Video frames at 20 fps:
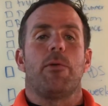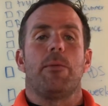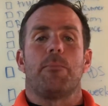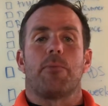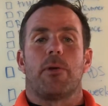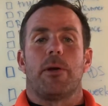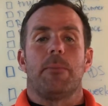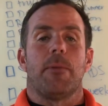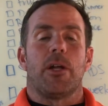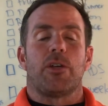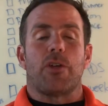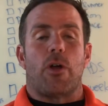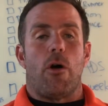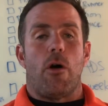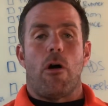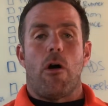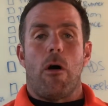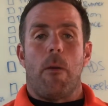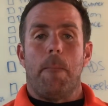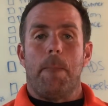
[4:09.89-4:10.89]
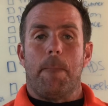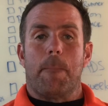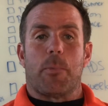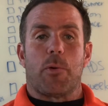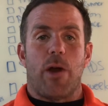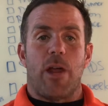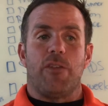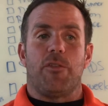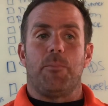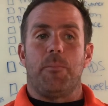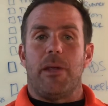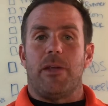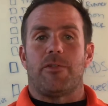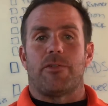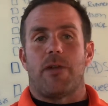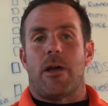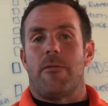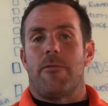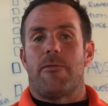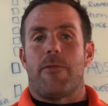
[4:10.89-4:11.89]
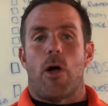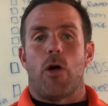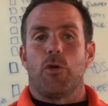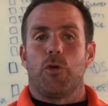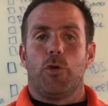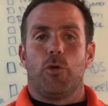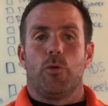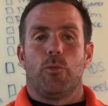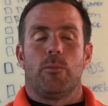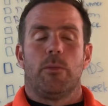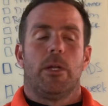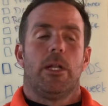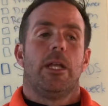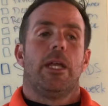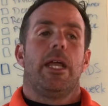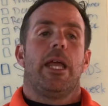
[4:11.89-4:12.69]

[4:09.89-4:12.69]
We pretty much all price based on volume